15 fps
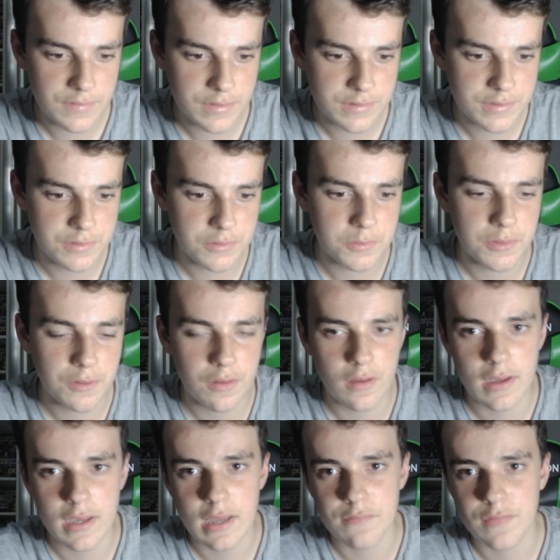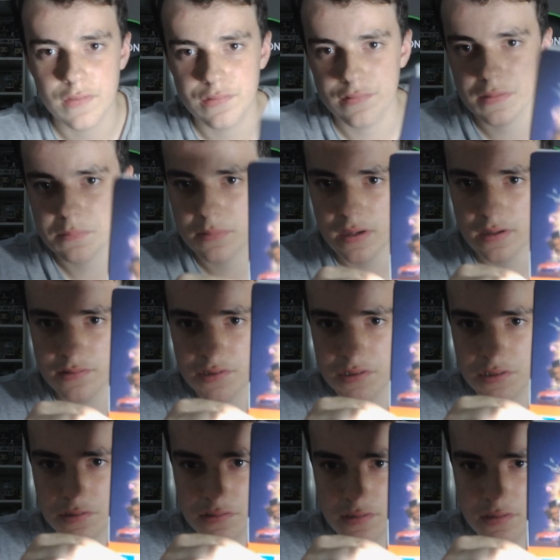the steelbook. I have the slip case on it
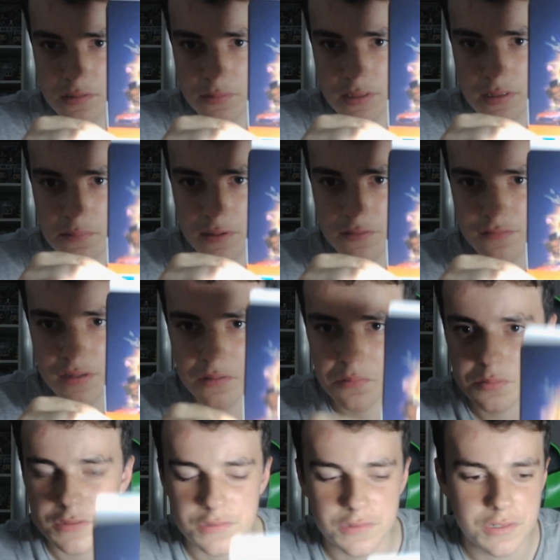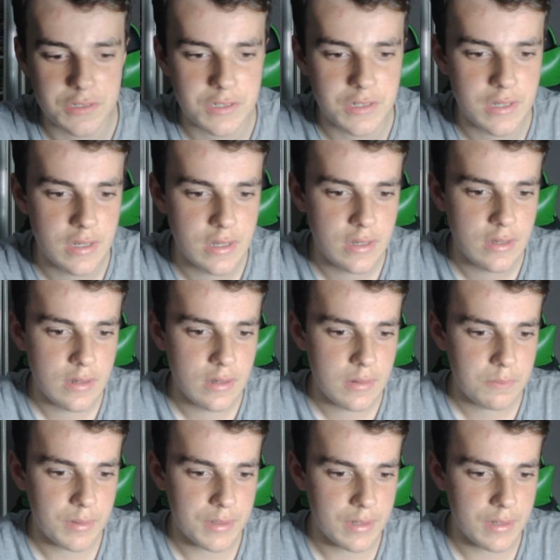because I don't want to get my fingerprints on it. But,